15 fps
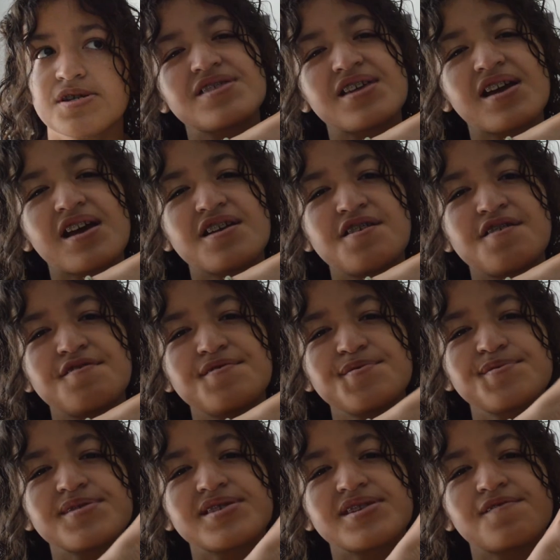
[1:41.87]
I know
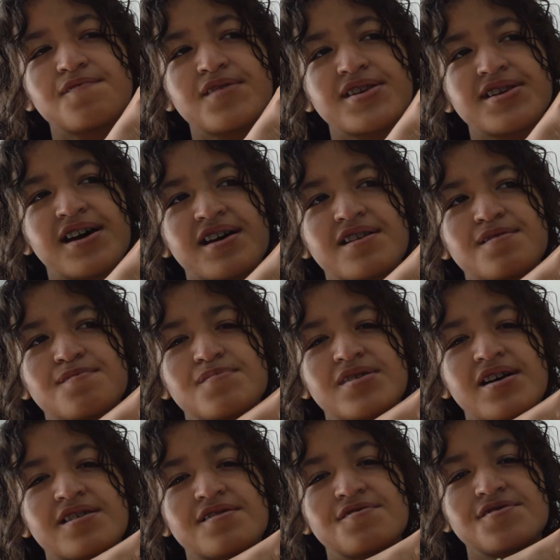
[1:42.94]
it was a different time,
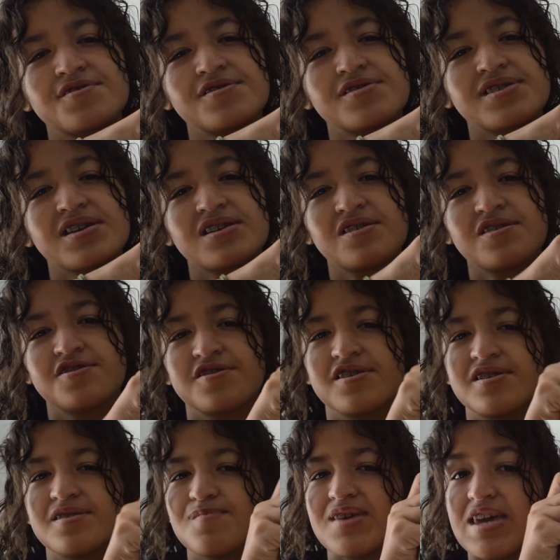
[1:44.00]
but I don't understand how you're
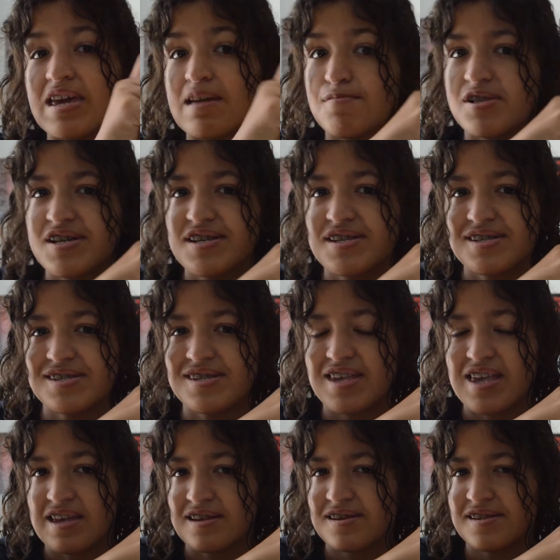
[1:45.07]
going to be
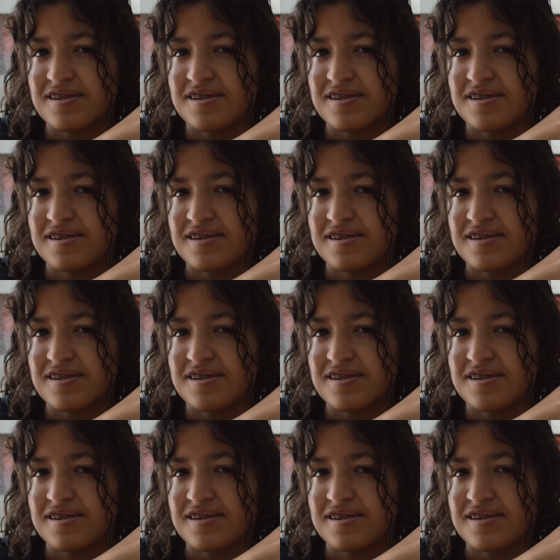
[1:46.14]
ableist and a